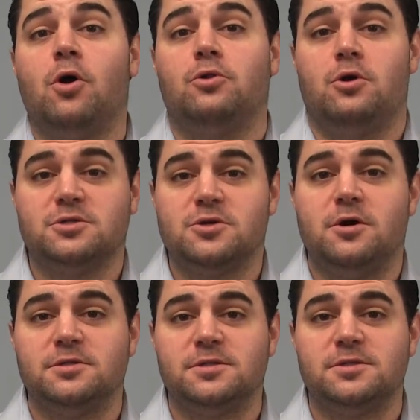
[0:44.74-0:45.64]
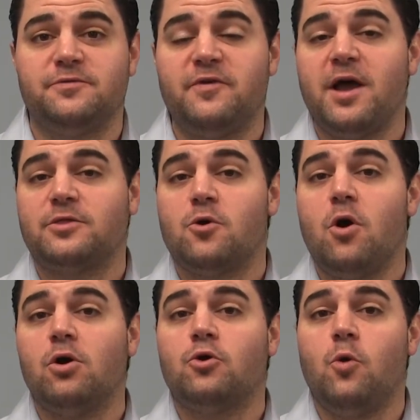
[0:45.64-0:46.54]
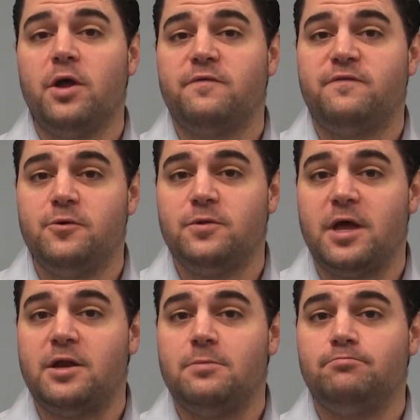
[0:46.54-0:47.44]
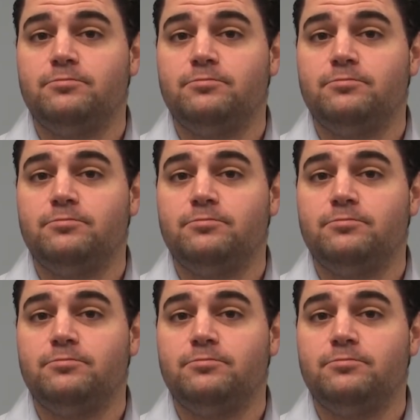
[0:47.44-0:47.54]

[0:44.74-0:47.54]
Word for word: are lost causes. In fact, there are quite a few that